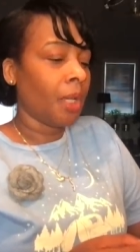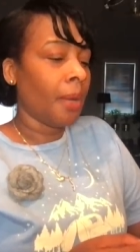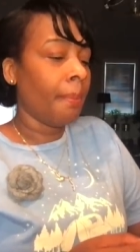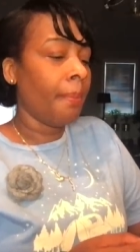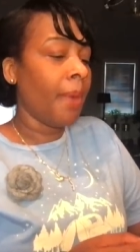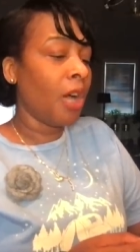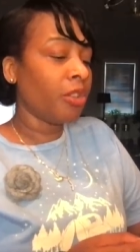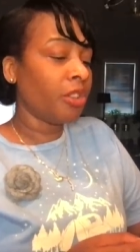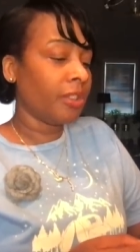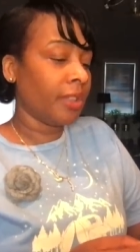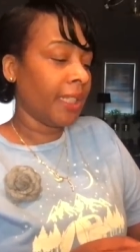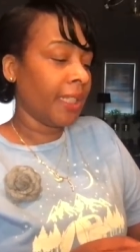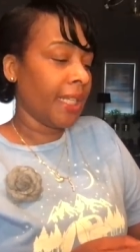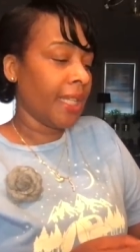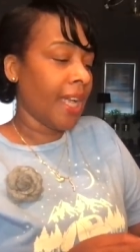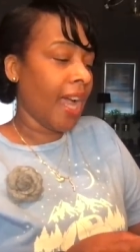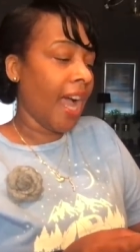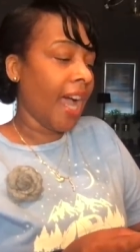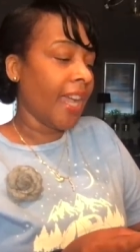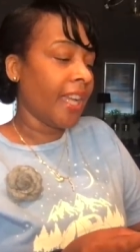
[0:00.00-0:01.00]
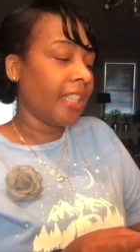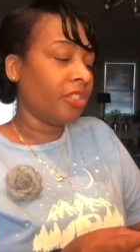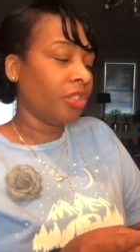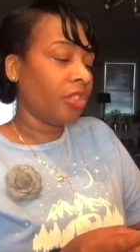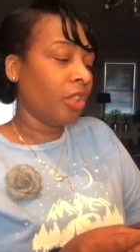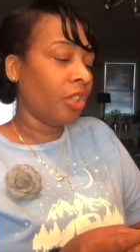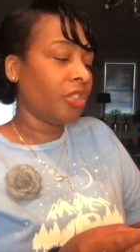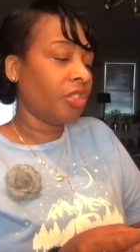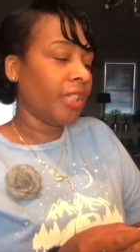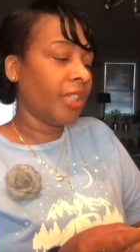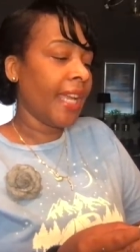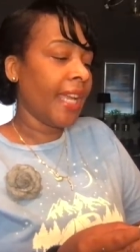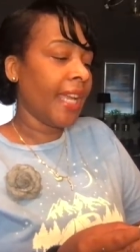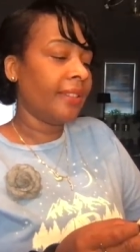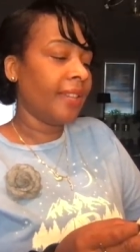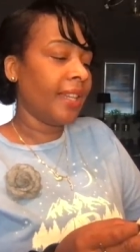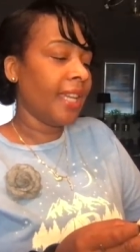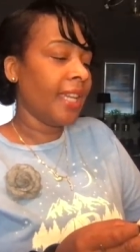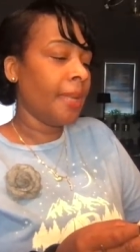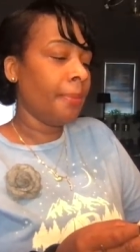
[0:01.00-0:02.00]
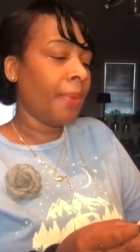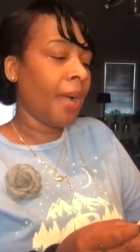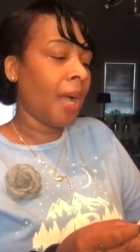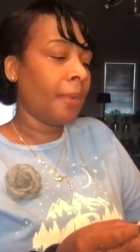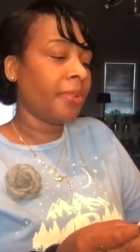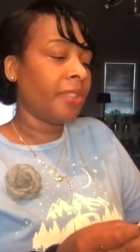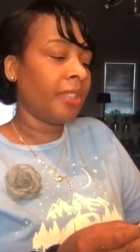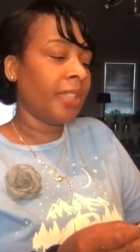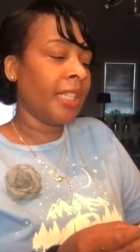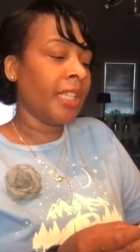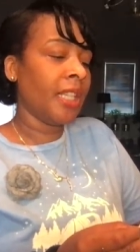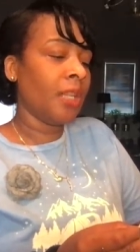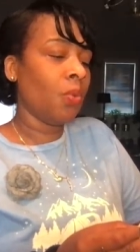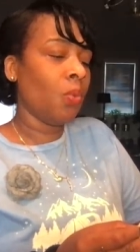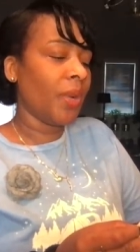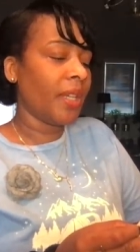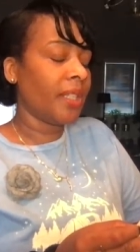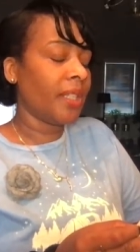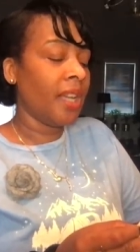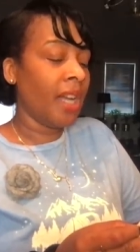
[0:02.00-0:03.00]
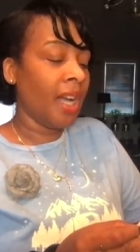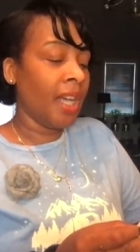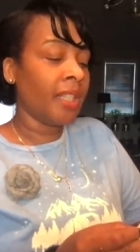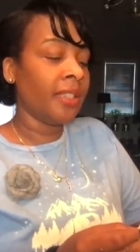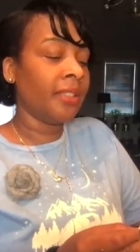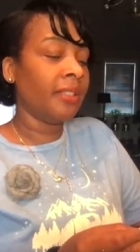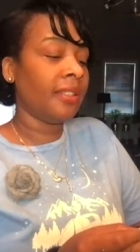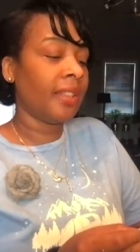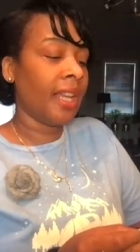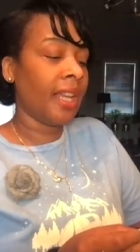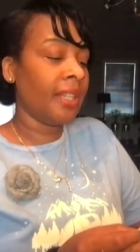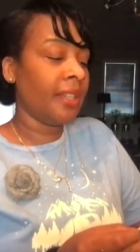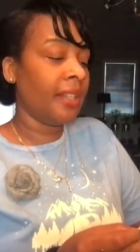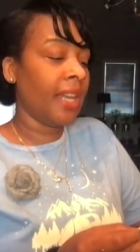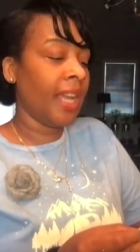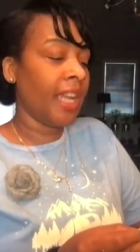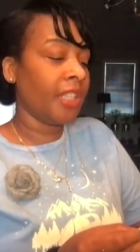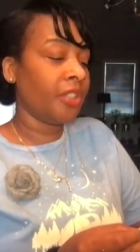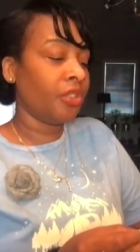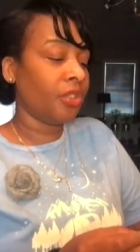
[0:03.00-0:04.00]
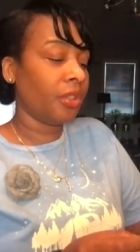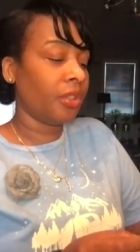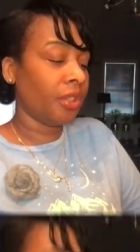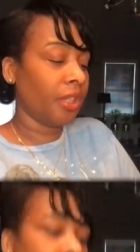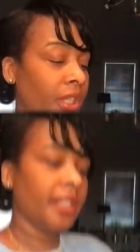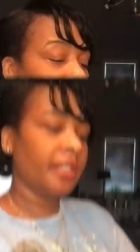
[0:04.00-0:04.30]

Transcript: Mostly, I associated the hip hop scene with guns and danger.